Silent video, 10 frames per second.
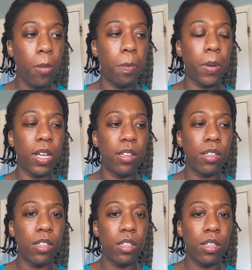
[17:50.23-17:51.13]
But
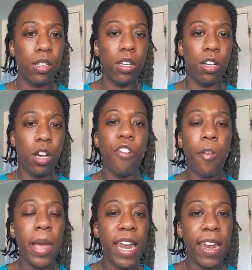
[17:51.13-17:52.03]
the
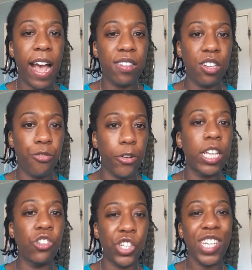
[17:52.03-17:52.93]
government then has to
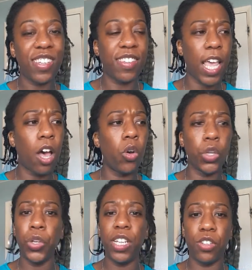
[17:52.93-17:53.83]
freaking cheat to say, oh,
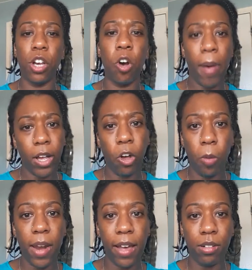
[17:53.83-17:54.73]
you need to go back
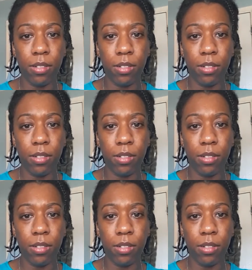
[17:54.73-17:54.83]
home now.